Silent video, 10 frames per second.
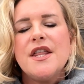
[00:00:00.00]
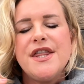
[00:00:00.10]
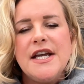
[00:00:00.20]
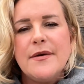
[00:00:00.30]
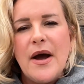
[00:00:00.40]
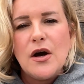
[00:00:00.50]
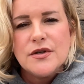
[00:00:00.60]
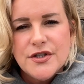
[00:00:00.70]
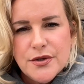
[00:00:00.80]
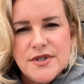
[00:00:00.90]
Think
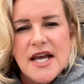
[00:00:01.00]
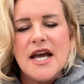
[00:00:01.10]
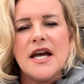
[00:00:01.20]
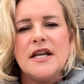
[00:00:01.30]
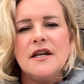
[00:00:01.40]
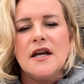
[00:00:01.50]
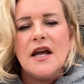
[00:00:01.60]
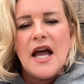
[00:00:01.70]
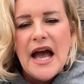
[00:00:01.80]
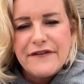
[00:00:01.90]
about Sudan,
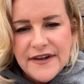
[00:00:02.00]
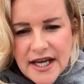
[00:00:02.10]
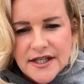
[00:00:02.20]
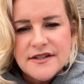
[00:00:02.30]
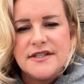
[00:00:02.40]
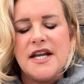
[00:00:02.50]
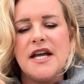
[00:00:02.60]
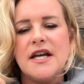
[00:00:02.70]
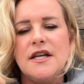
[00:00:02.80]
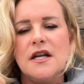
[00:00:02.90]

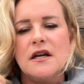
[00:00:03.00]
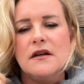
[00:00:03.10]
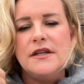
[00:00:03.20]
Afghanistan,